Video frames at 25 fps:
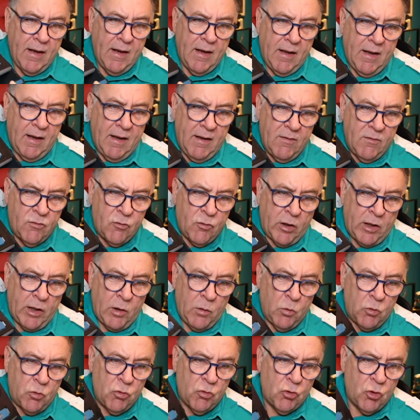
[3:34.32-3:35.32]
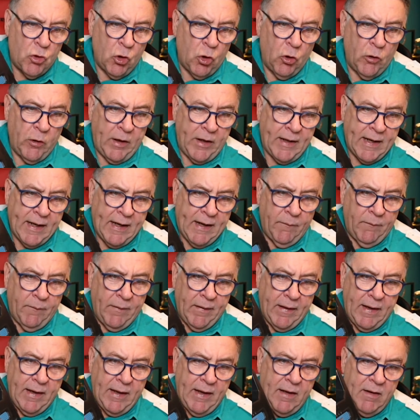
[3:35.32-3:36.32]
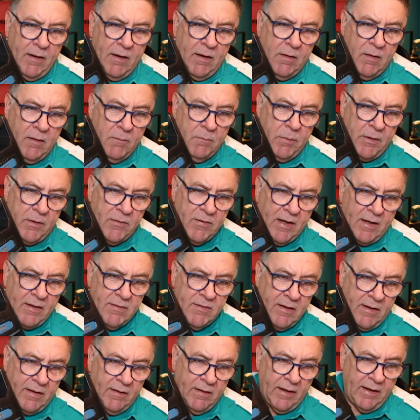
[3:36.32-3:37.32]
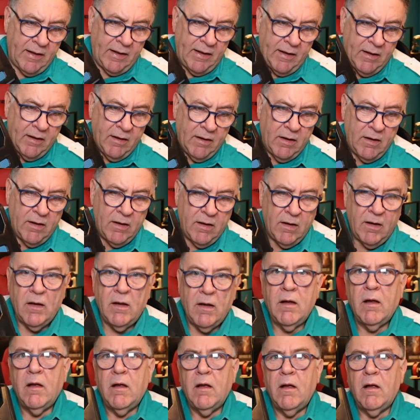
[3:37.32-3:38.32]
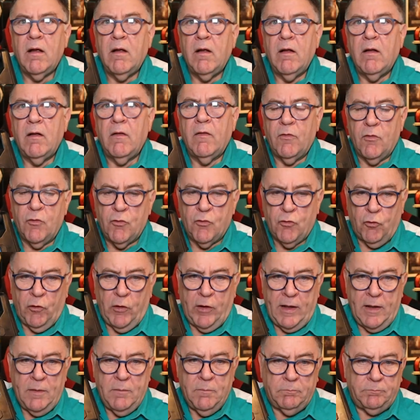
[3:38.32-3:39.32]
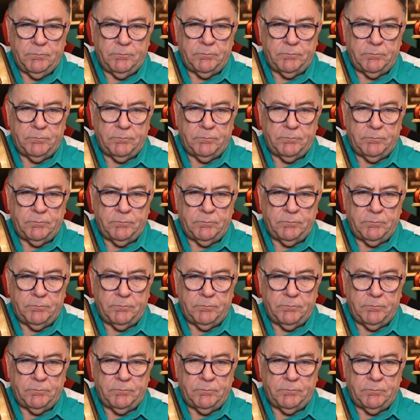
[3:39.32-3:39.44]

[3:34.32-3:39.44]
So you would store it down there, protecting the screen,